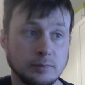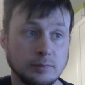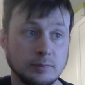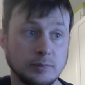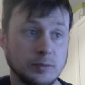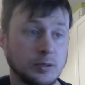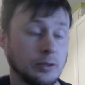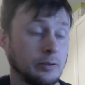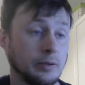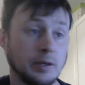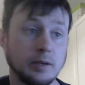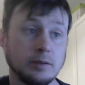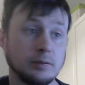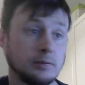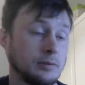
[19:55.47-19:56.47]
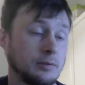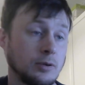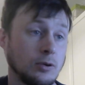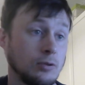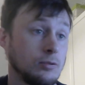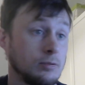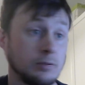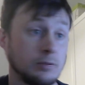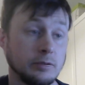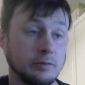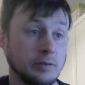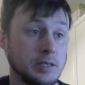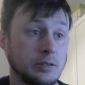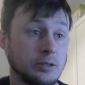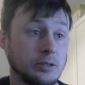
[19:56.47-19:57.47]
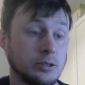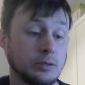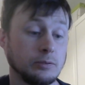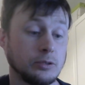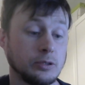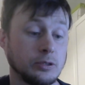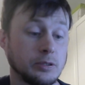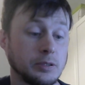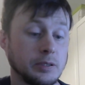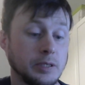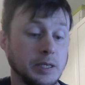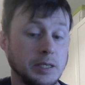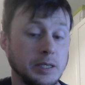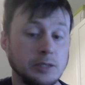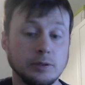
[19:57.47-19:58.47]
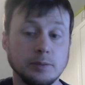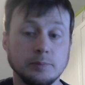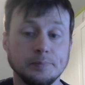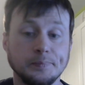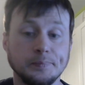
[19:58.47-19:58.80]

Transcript: So that whole adventure was just a daydream.